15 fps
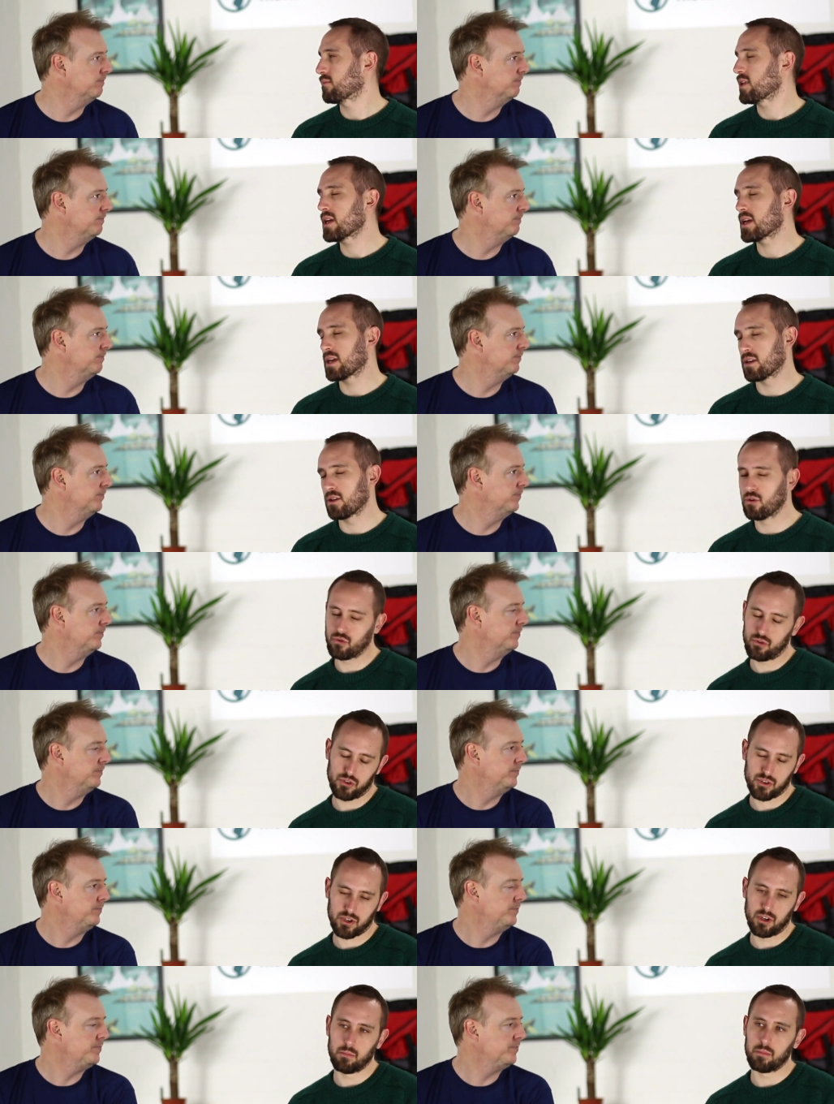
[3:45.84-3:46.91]
Speaker 1: Yeah, and you're not
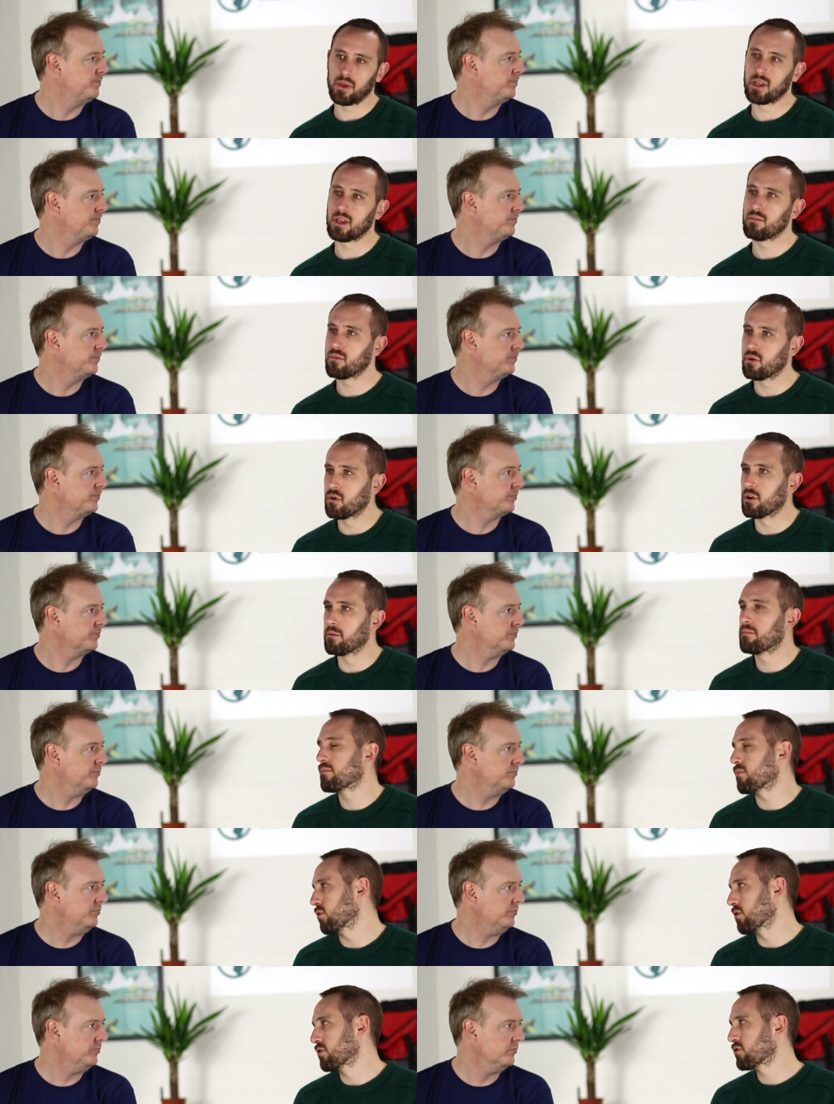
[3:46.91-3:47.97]
just going to be on a,
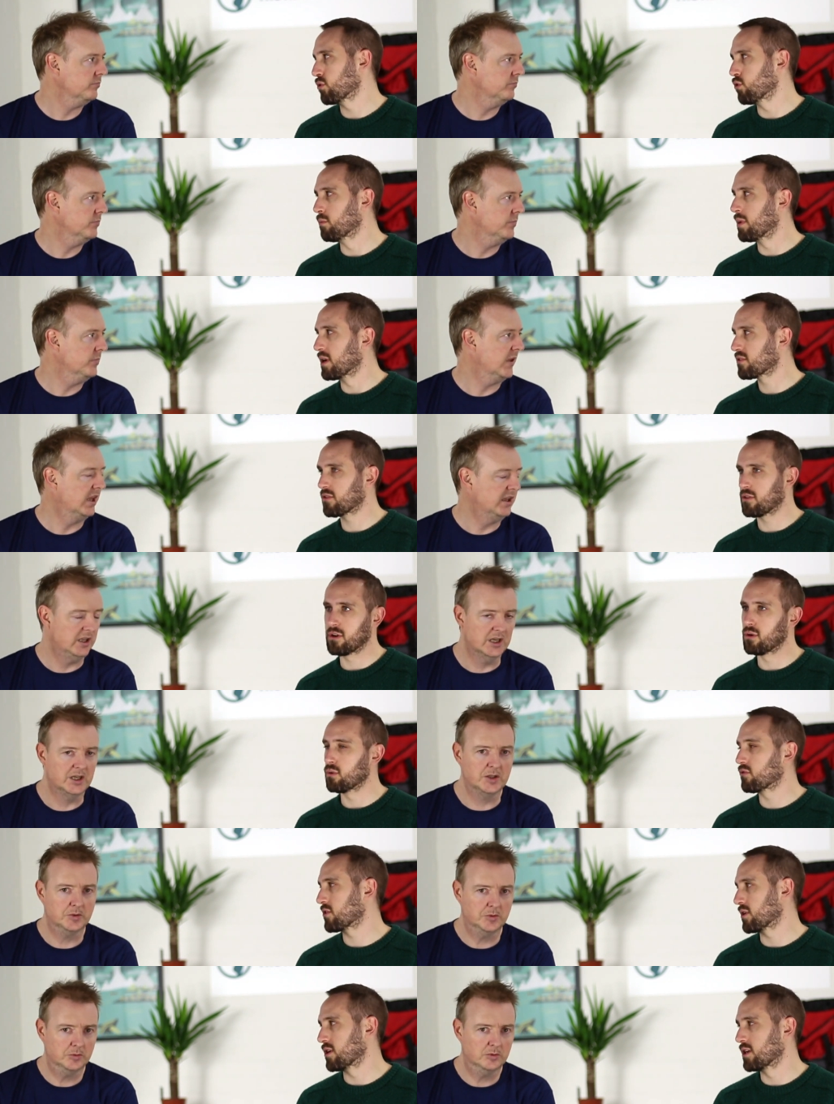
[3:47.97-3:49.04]
on a tour bus the yeah.
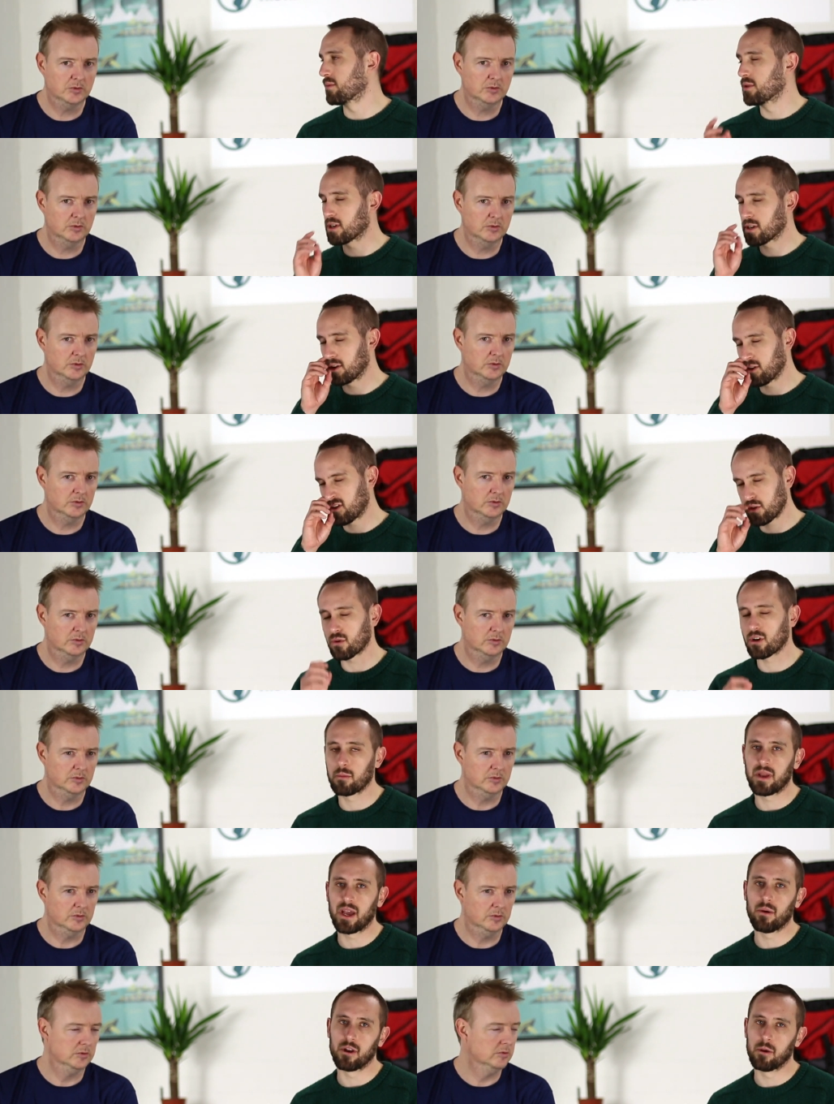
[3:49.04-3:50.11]
whole time. You're, gonna, you're still going
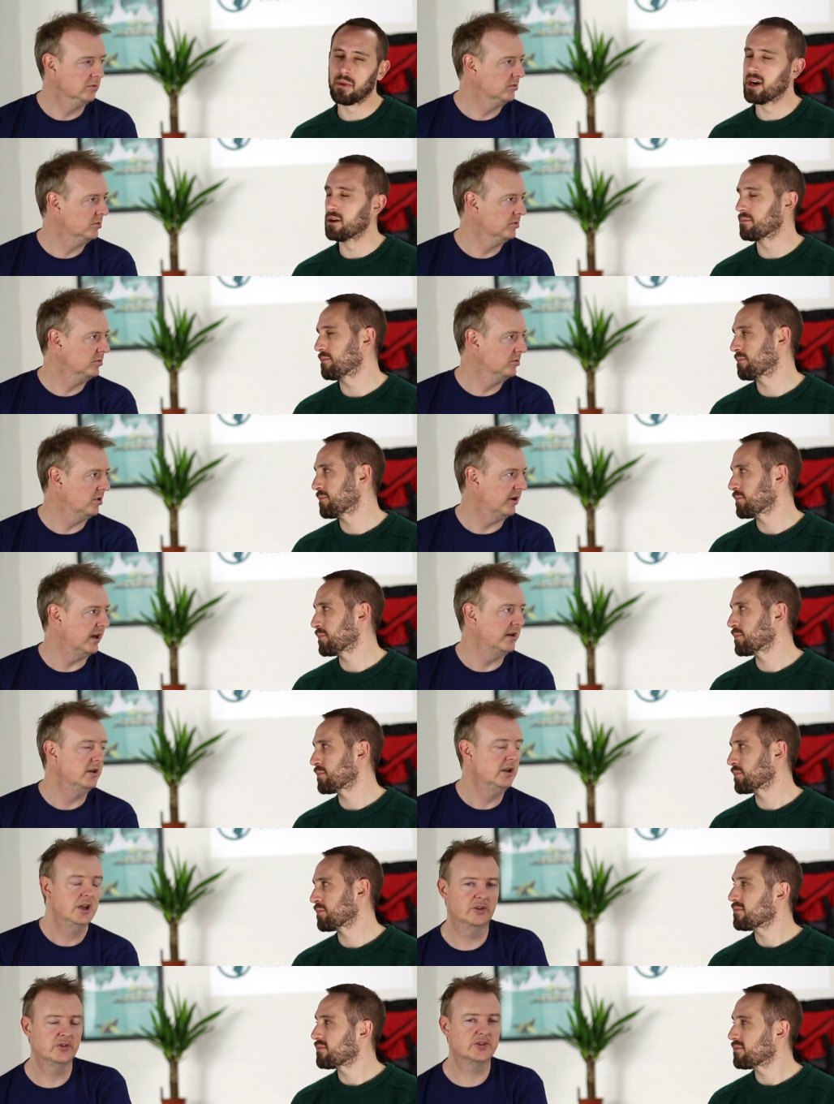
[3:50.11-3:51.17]
to be out and about.
Speaker 2: Right,
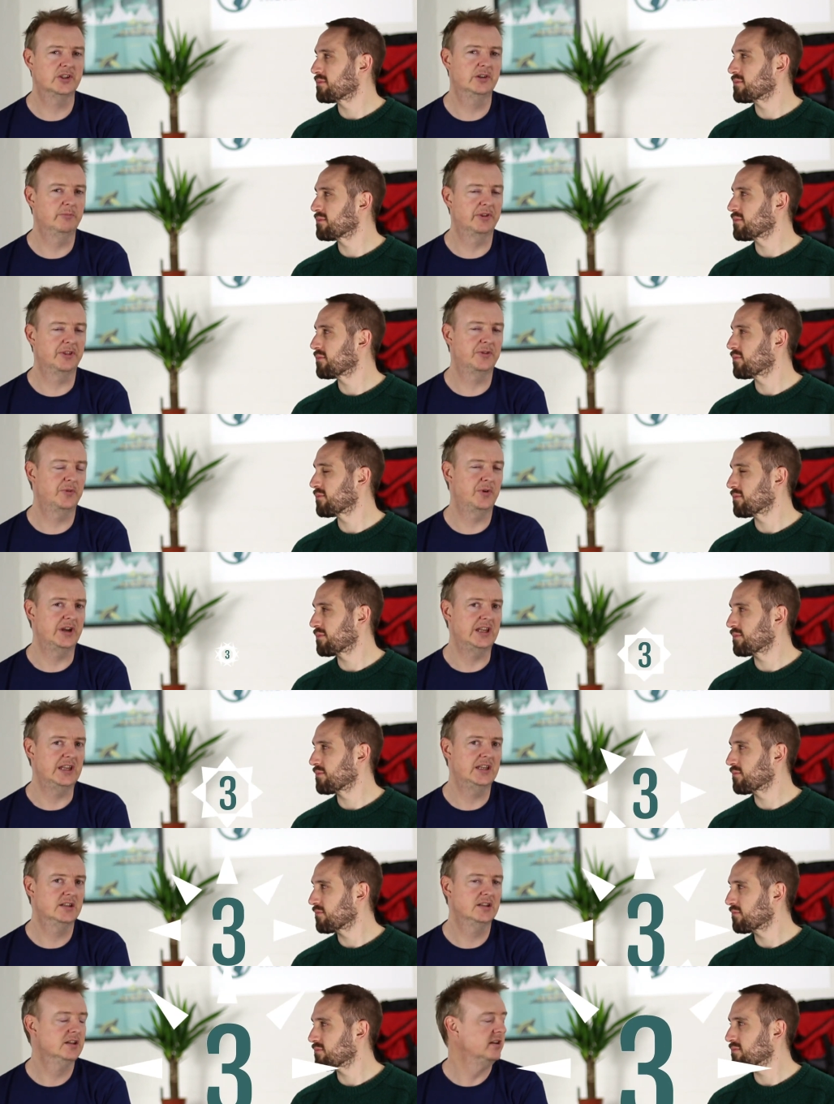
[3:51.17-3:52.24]
on to number three
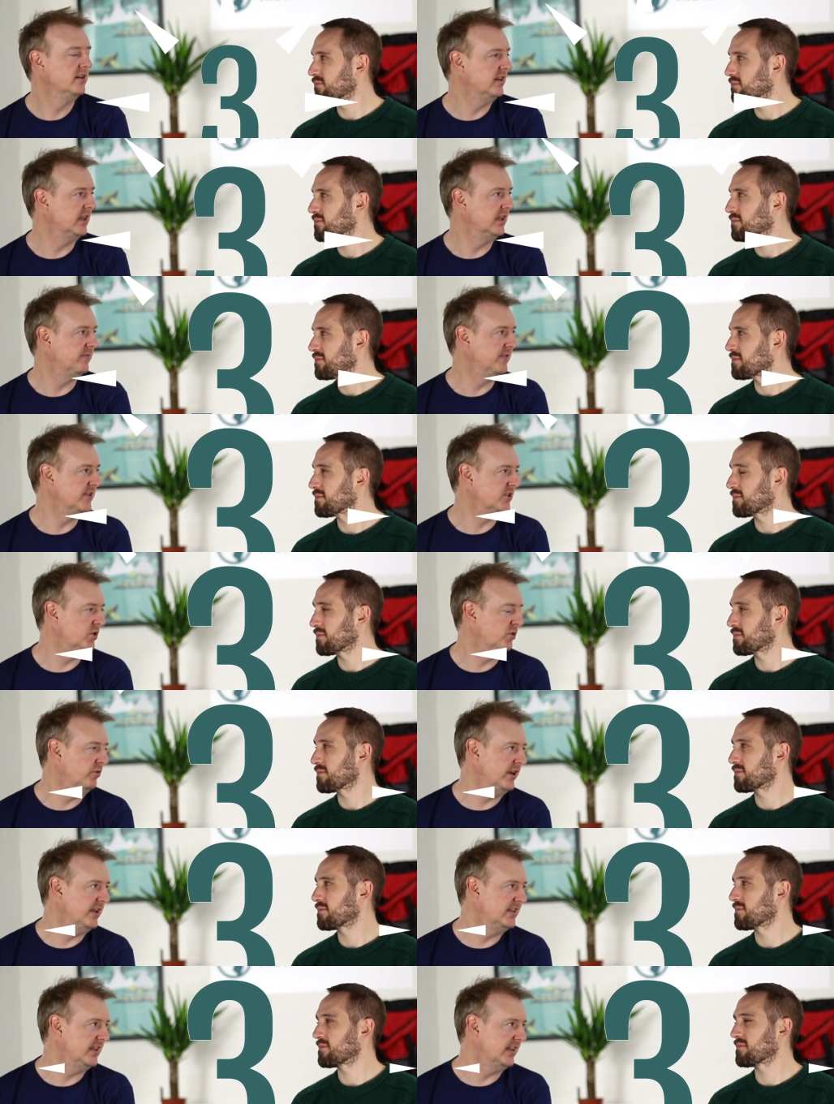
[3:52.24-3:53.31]
in the physical
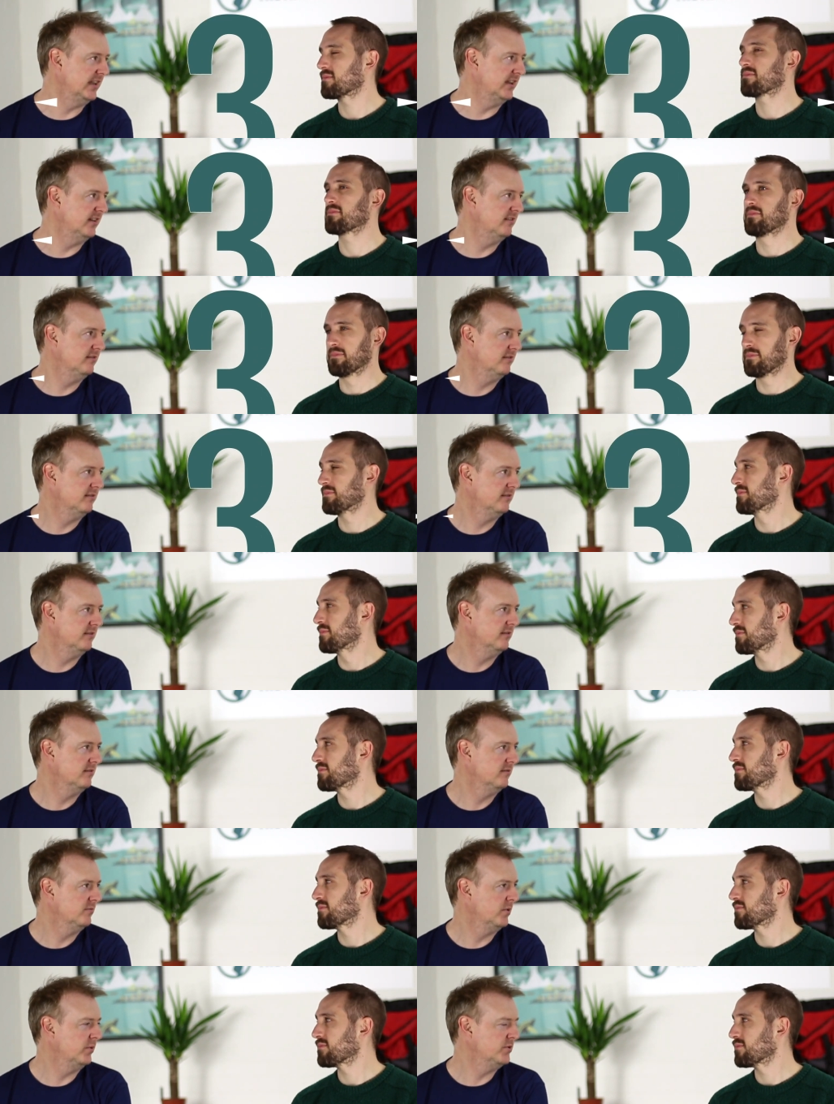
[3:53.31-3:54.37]
rating.
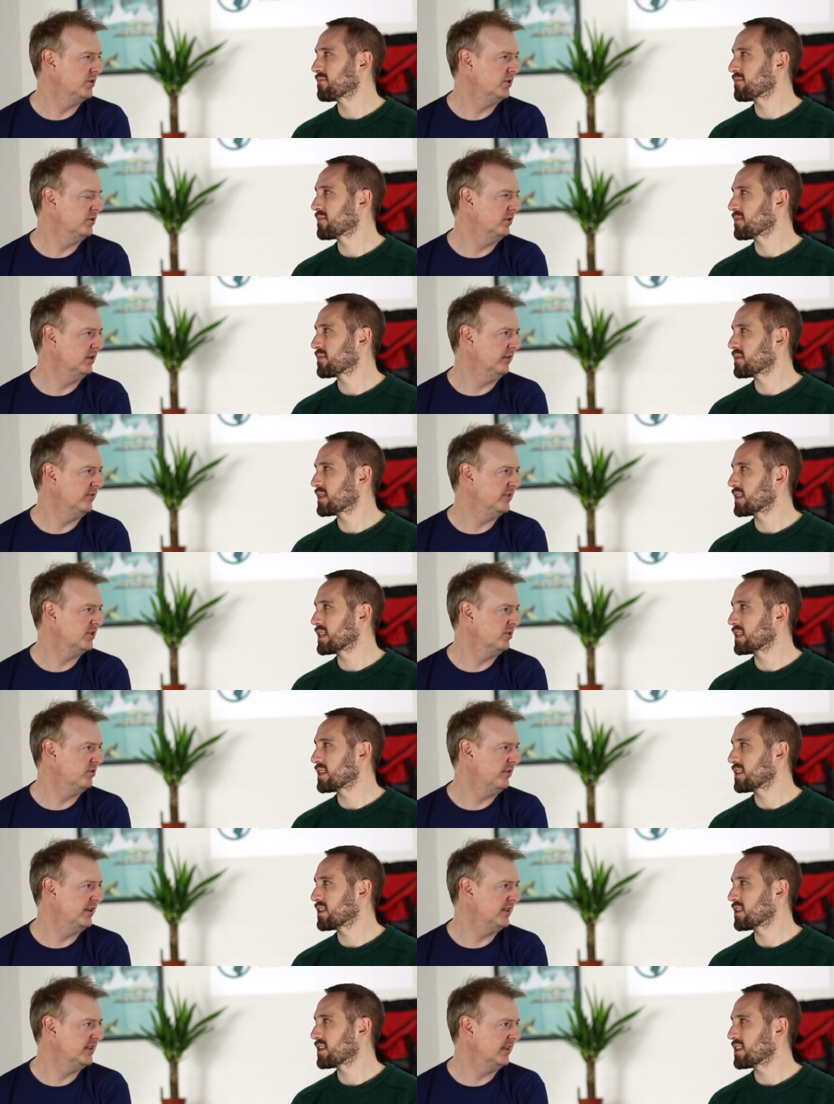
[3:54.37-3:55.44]
What would you call it?
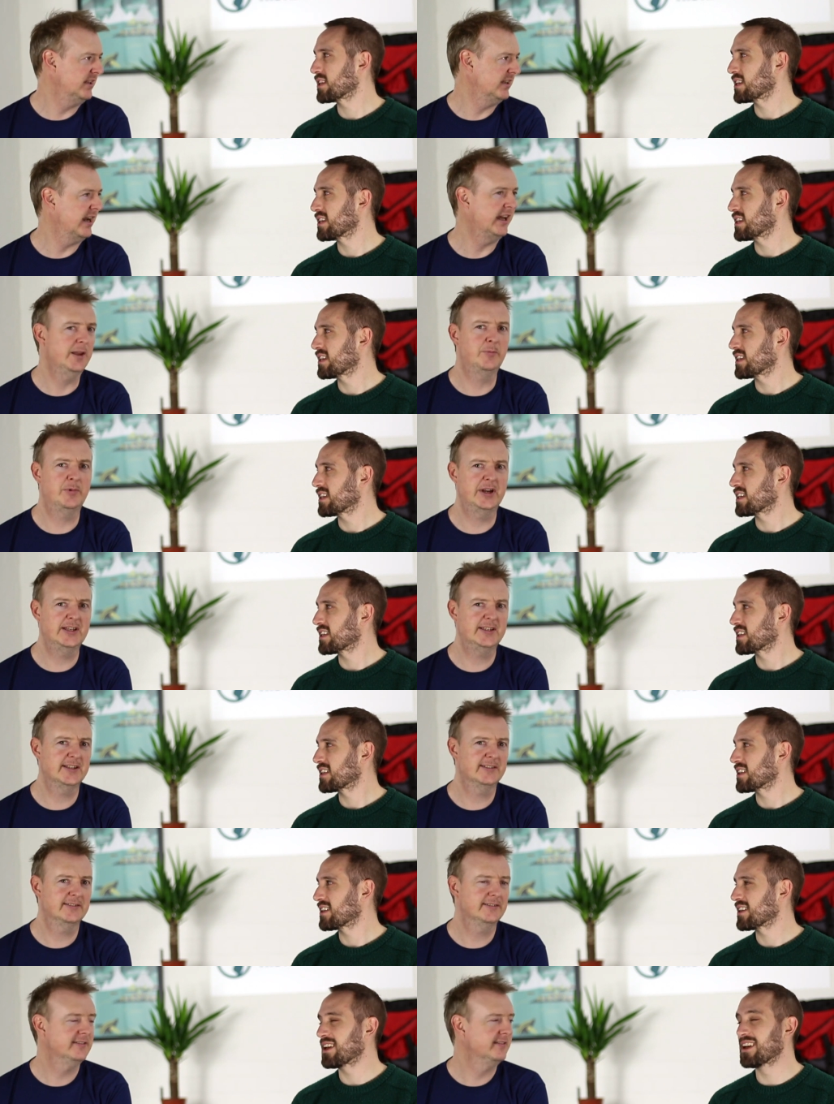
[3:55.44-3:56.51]
Physical rating calibrator.